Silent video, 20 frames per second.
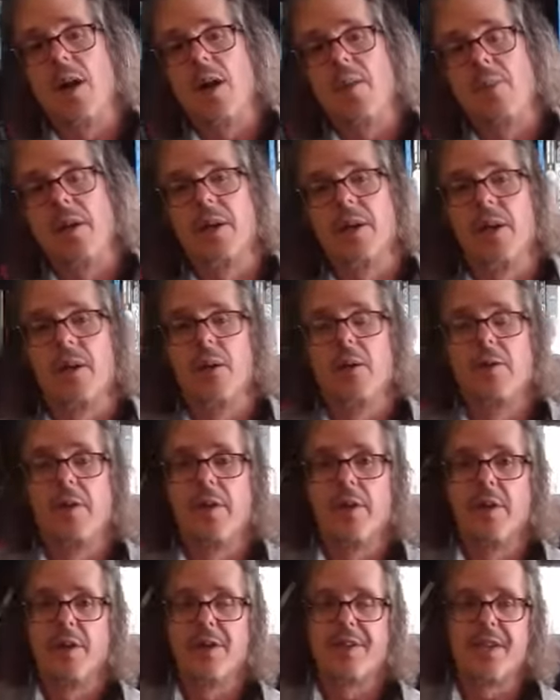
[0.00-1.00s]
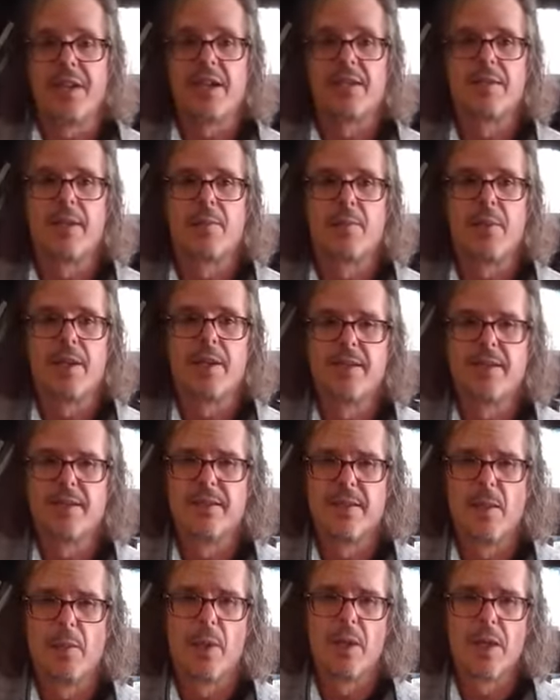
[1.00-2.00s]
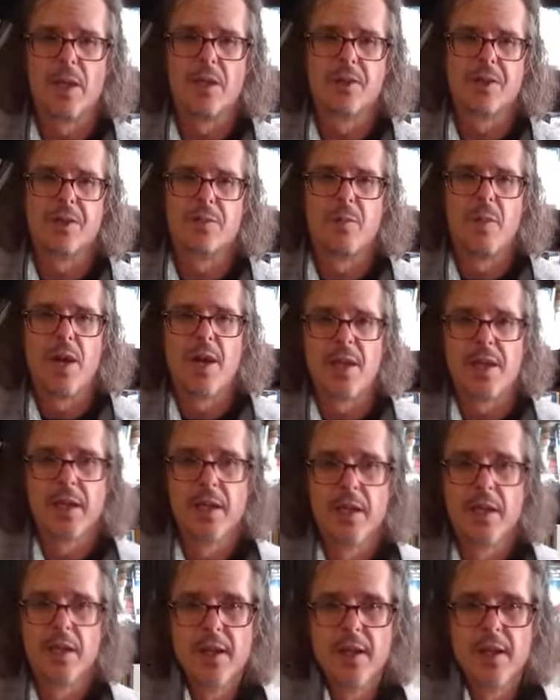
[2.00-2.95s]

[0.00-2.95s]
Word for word: I better get over there and taste it because it's somebody else's money.